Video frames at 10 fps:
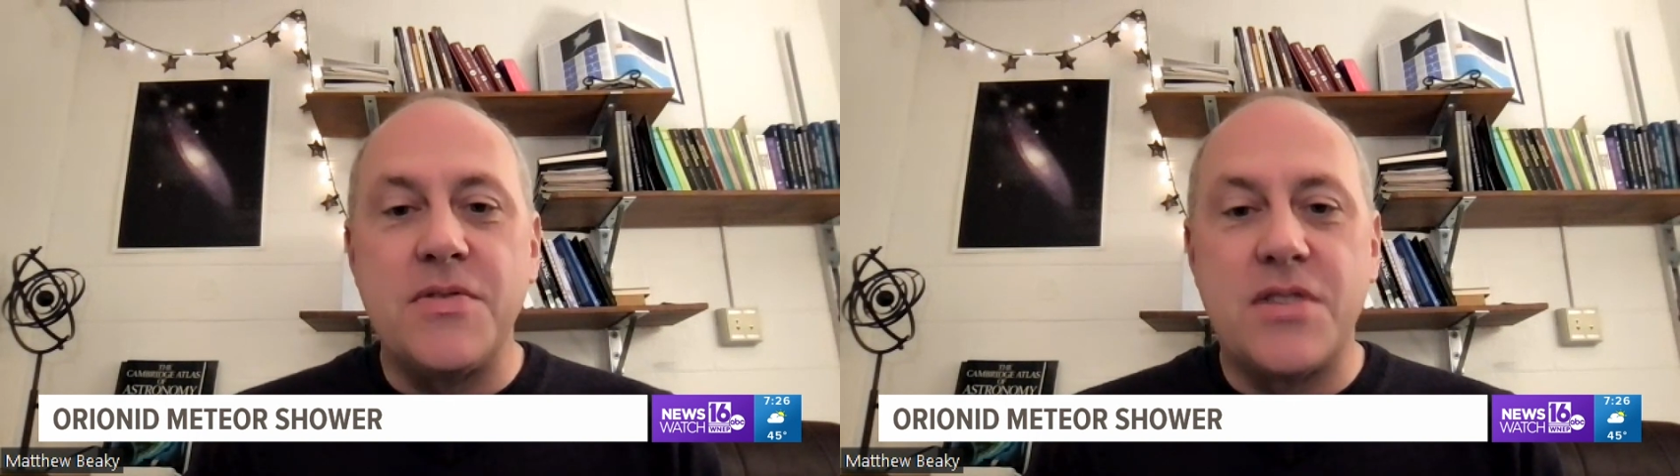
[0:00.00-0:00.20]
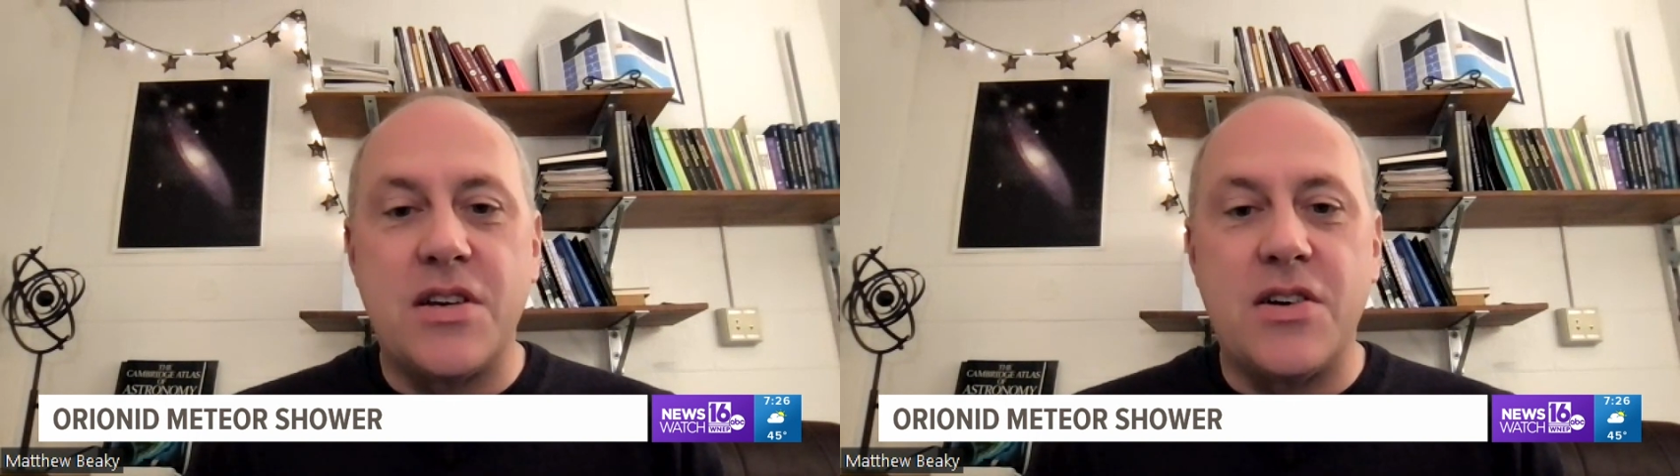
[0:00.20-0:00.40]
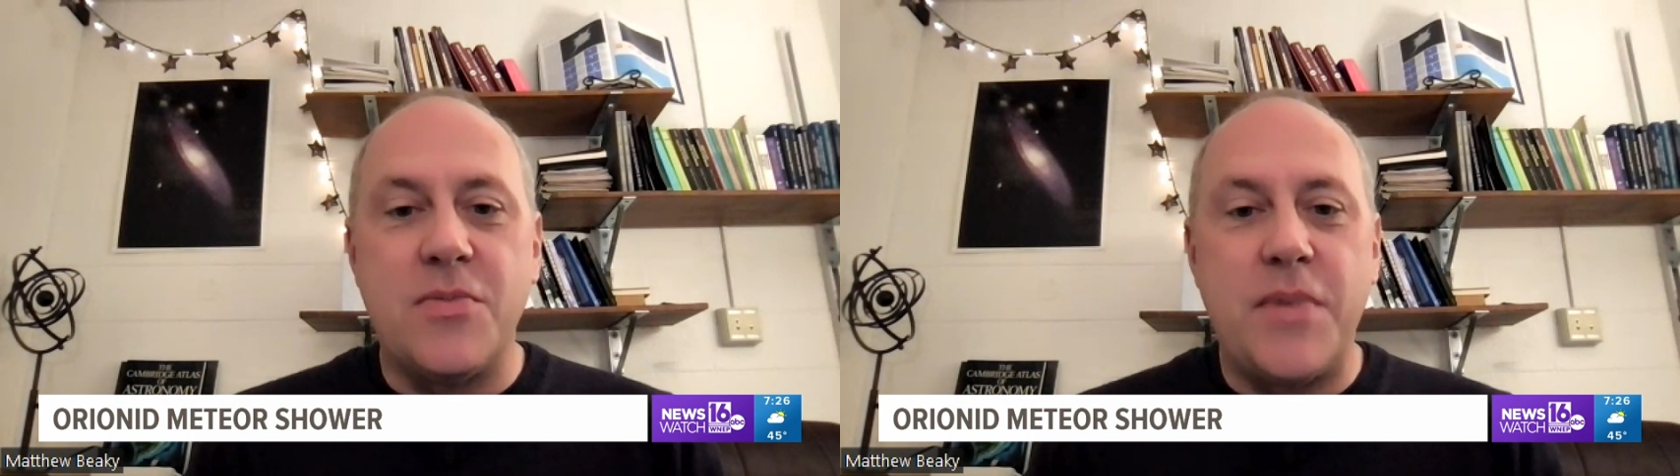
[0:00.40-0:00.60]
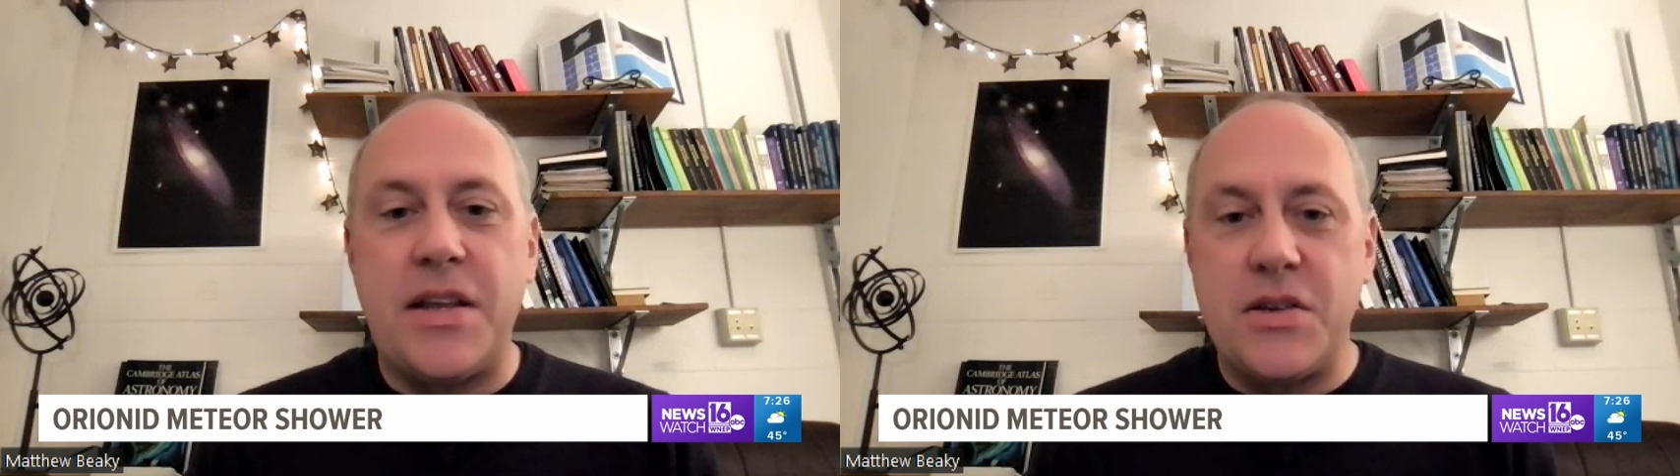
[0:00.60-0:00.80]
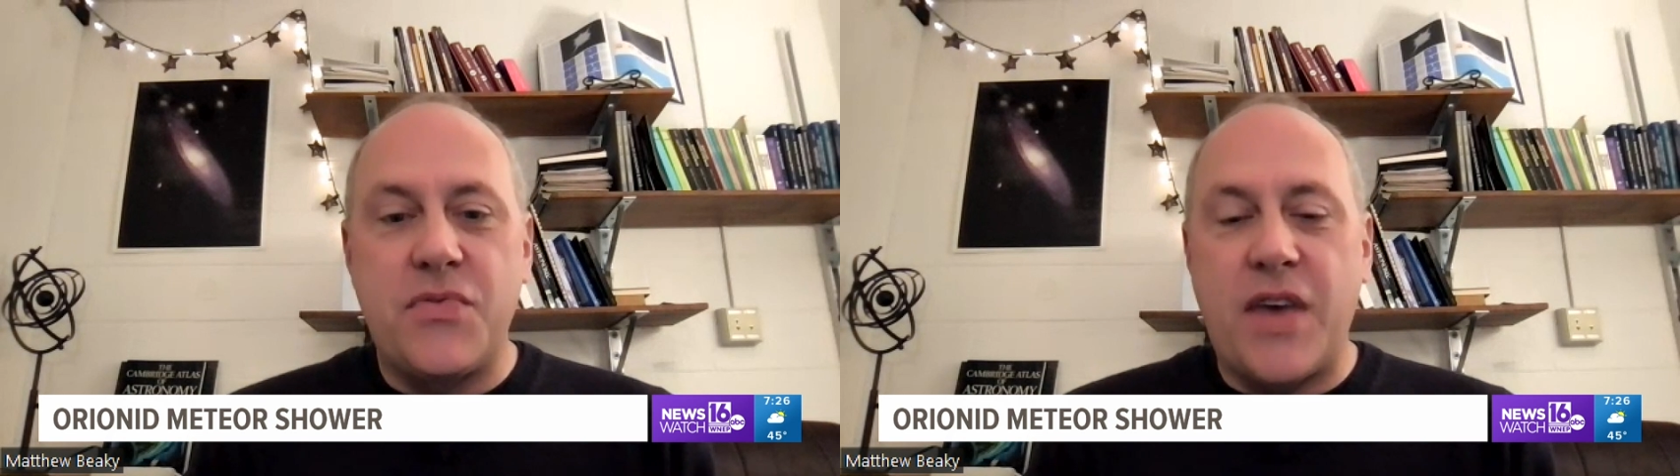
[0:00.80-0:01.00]
So it made
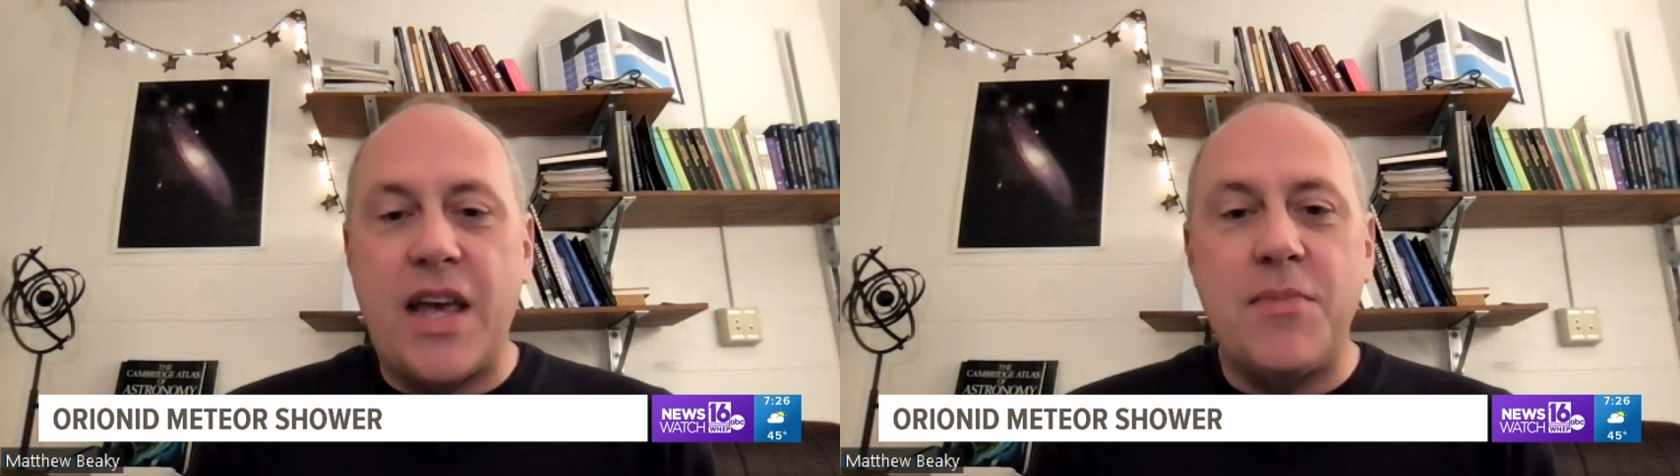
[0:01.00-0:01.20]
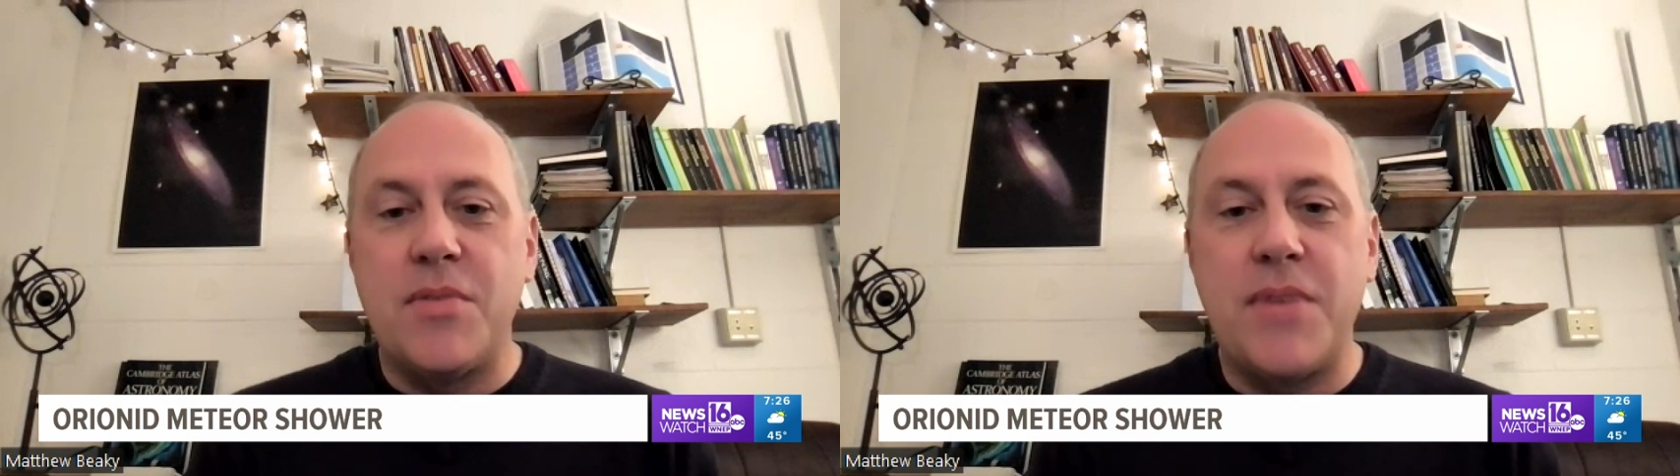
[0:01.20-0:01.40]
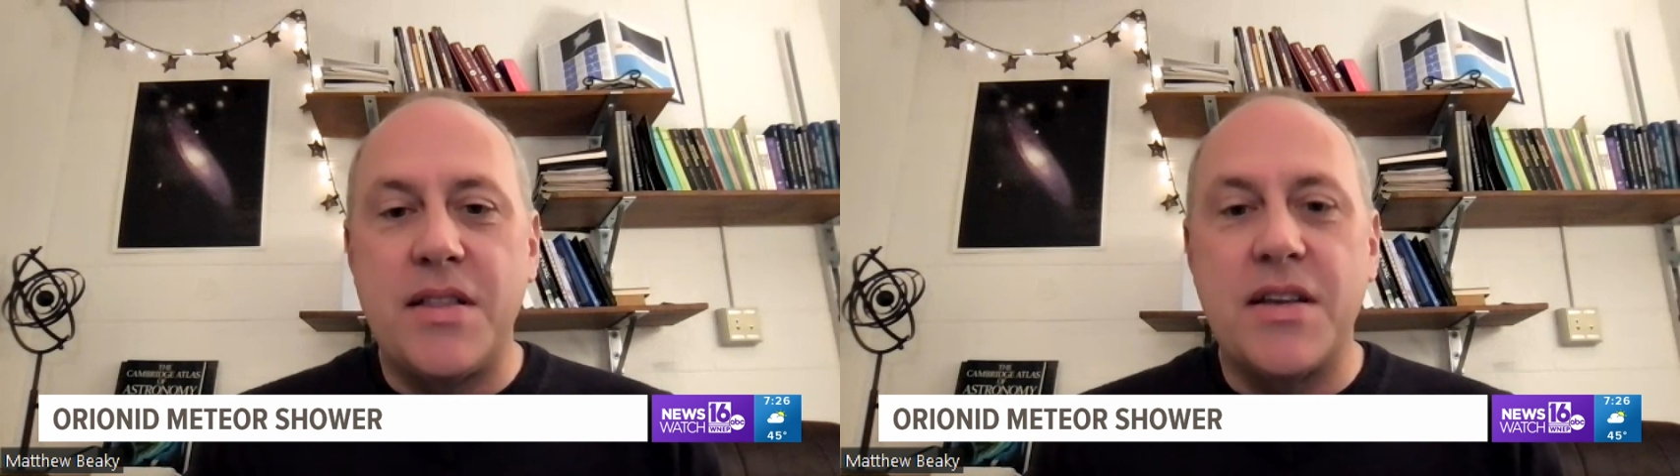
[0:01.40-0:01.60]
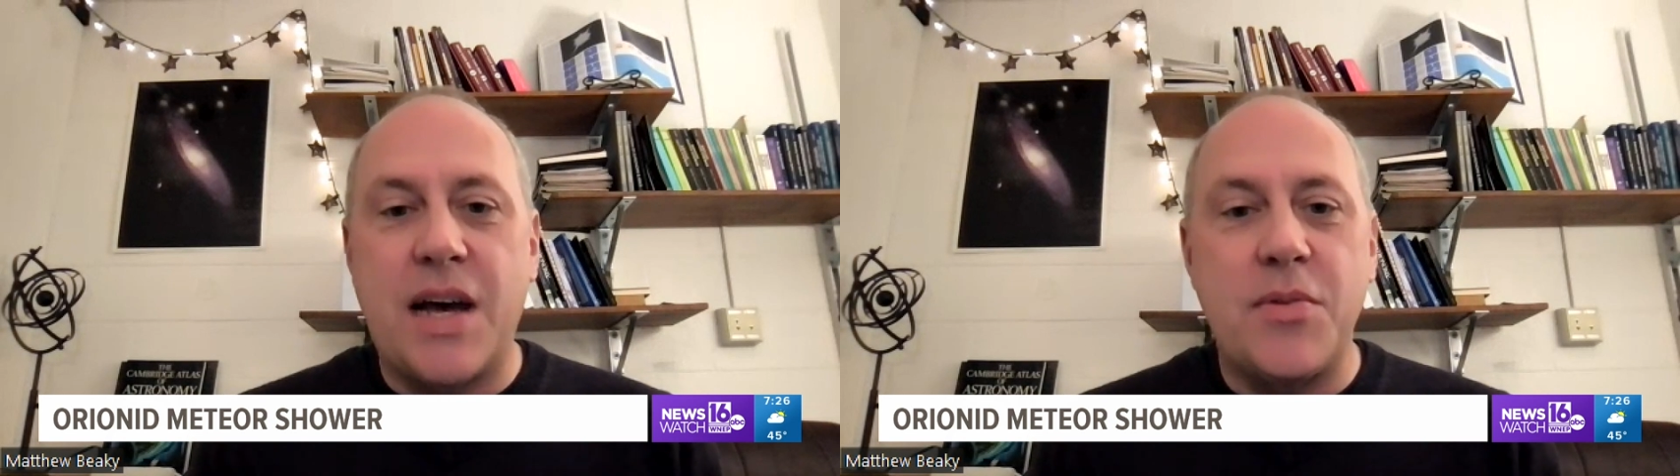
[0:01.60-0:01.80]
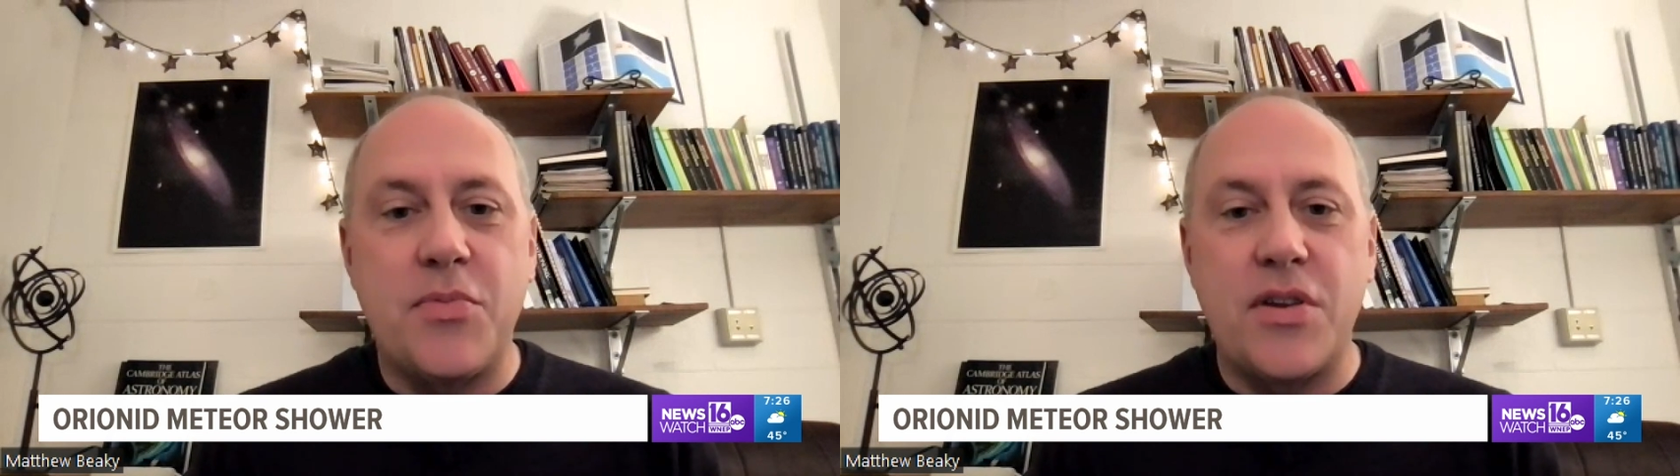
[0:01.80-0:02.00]
his fame and made the
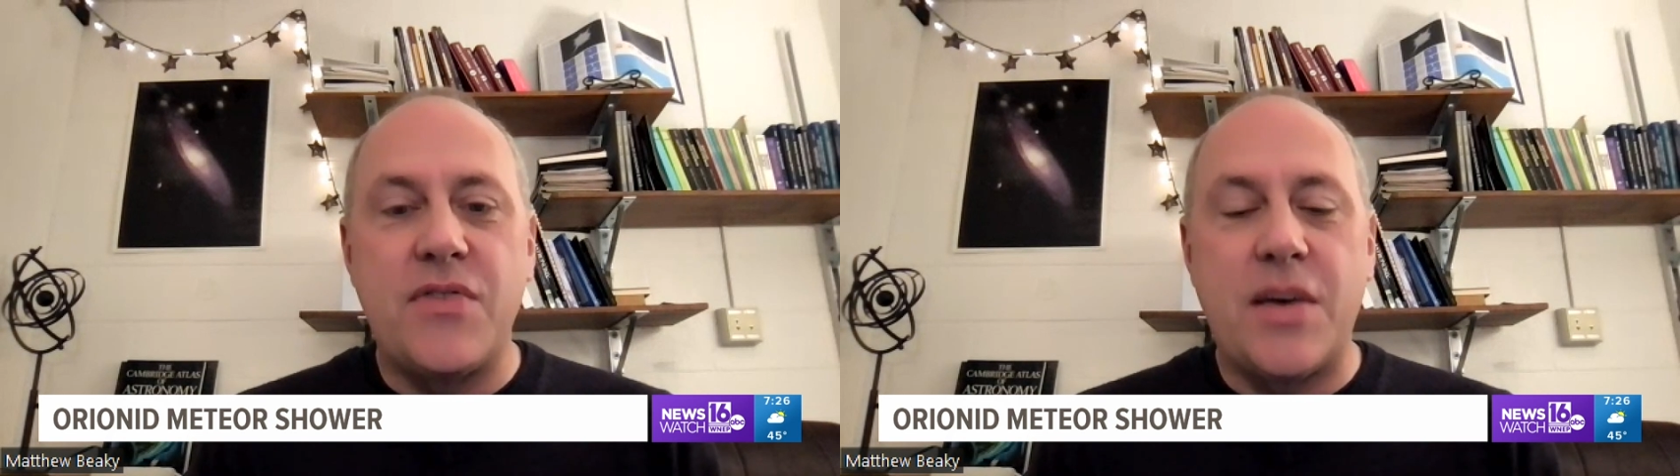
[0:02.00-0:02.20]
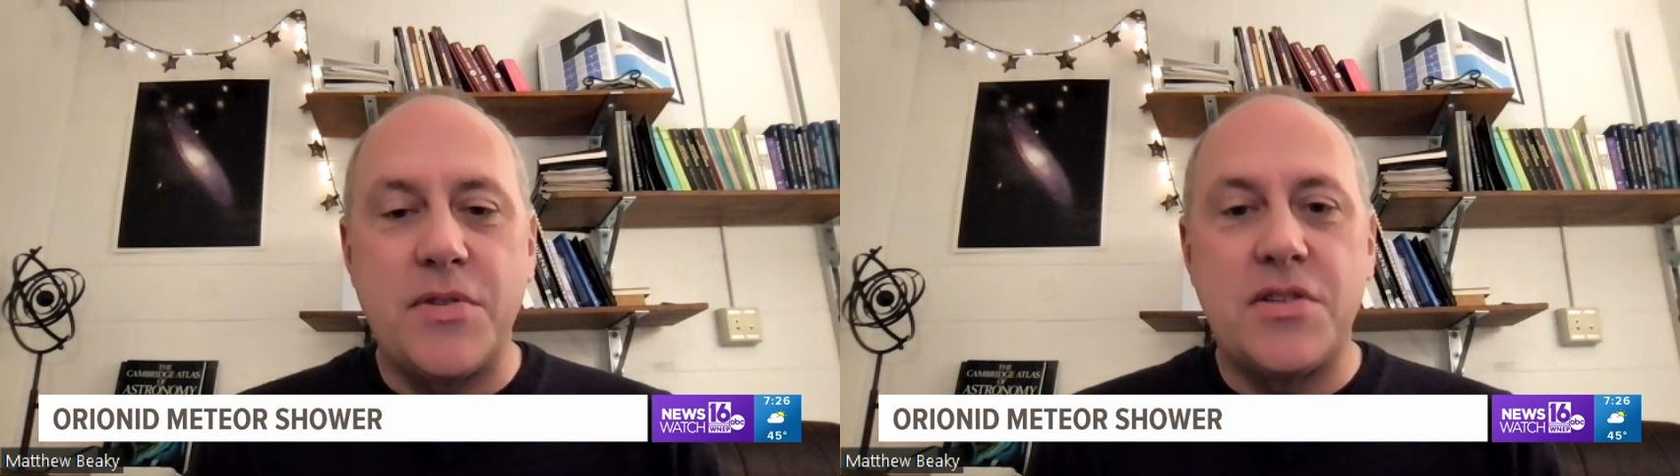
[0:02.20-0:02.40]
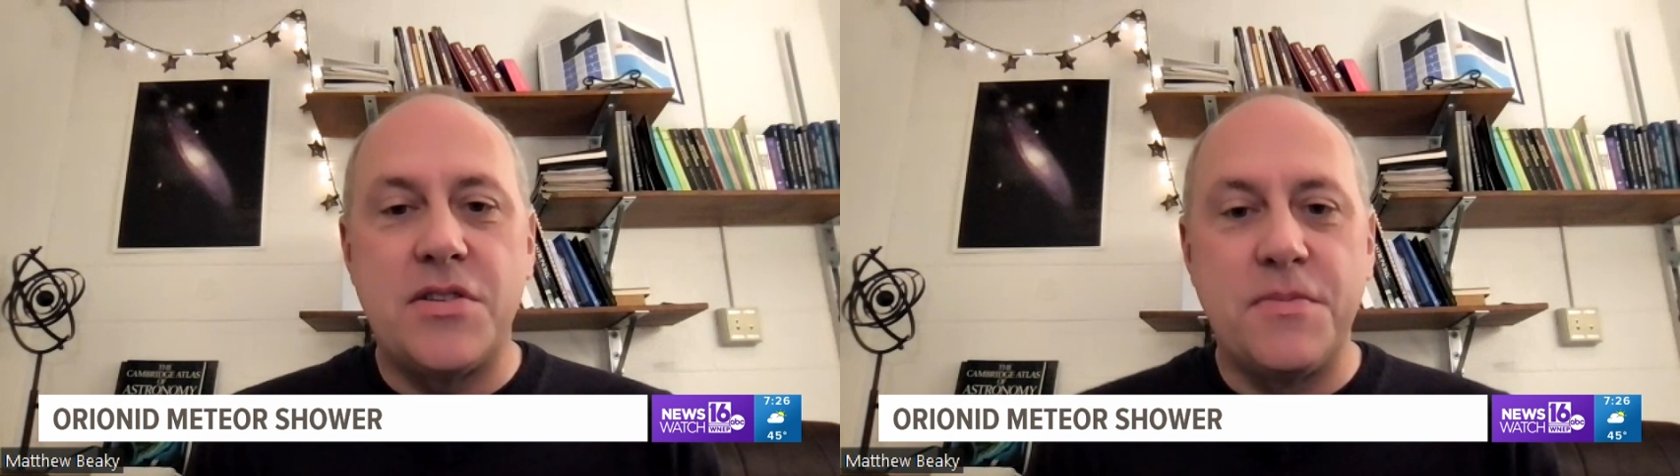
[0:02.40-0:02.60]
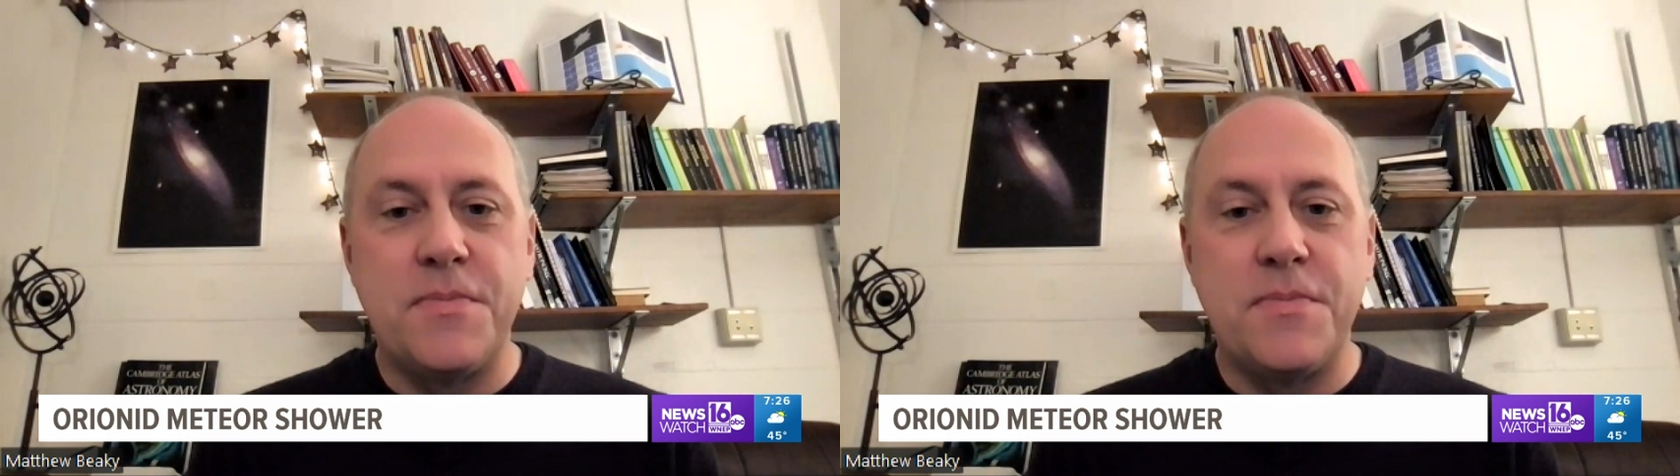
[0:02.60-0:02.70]
comet pretty famous too.